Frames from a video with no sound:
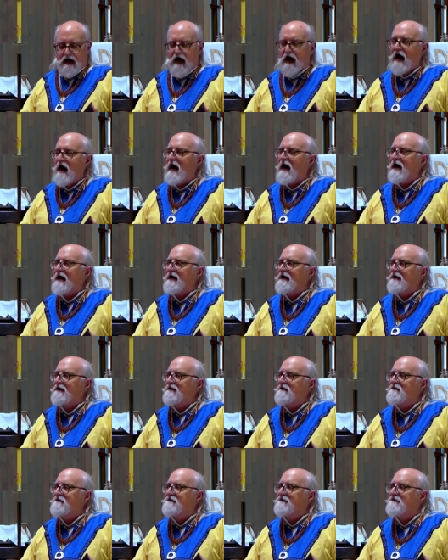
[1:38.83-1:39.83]
I
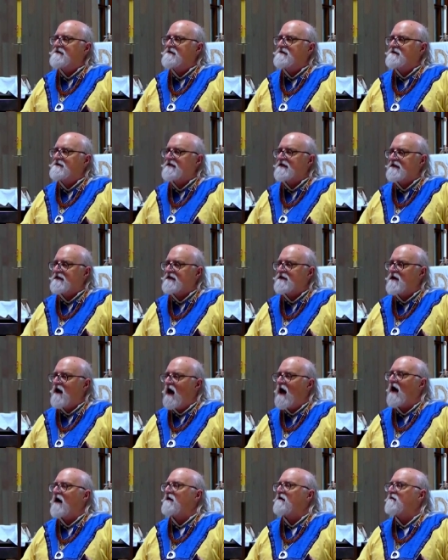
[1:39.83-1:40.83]
did
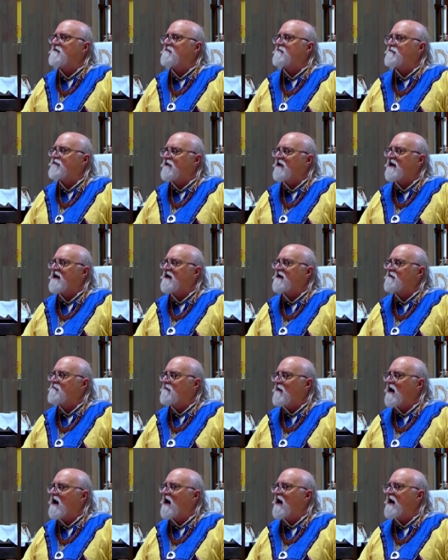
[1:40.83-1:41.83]
not bring
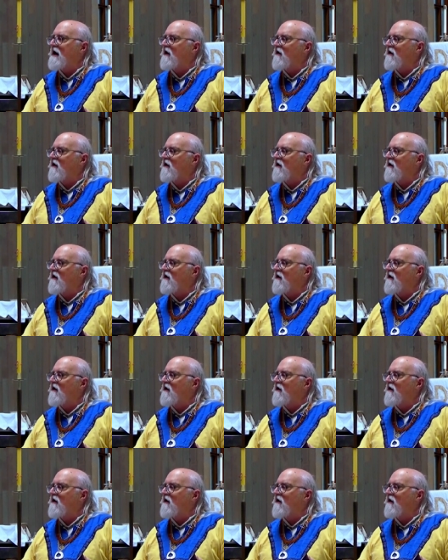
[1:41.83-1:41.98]
my